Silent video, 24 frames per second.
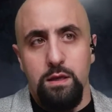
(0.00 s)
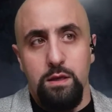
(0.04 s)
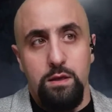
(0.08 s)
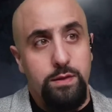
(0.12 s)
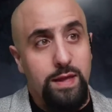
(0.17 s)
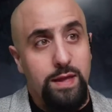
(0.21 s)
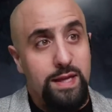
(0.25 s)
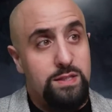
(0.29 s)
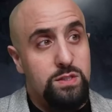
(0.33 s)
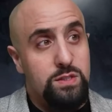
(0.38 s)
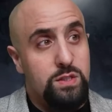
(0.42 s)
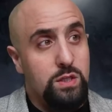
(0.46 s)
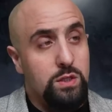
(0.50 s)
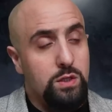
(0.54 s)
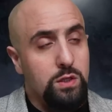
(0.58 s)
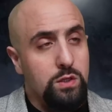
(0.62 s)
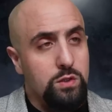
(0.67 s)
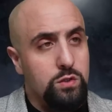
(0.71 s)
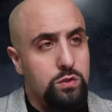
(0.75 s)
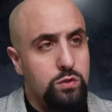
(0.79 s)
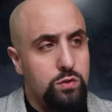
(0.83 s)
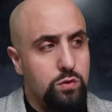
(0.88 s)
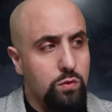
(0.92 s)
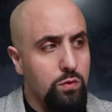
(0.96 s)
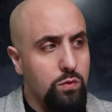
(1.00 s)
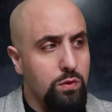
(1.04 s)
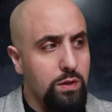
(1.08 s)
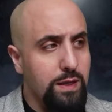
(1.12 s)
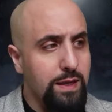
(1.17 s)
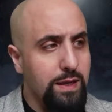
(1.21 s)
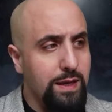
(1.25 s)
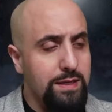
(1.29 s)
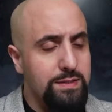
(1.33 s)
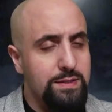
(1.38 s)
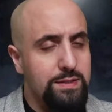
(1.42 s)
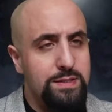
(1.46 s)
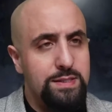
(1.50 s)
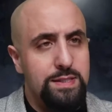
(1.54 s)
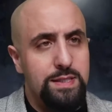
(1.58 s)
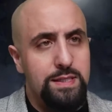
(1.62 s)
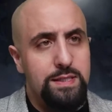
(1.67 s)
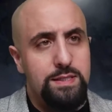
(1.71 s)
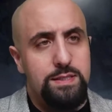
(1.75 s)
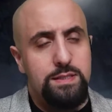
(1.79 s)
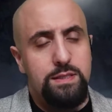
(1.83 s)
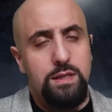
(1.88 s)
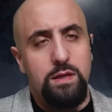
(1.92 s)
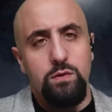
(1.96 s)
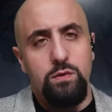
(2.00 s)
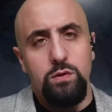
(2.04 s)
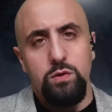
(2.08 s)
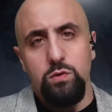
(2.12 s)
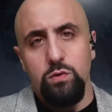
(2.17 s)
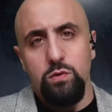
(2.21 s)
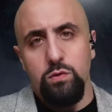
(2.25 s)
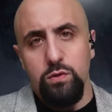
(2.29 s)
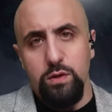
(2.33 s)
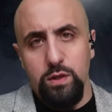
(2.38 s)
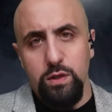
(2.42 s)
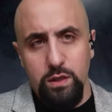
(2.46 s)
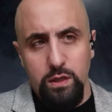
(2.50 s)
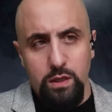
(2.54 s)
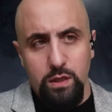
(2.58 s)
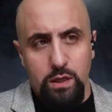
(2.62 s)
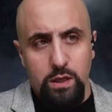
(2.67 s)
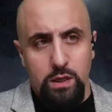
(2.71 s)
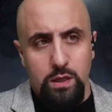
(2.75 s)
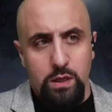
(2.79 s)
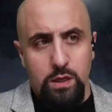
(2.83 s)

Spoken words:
that's it, control Gaza, seize territory,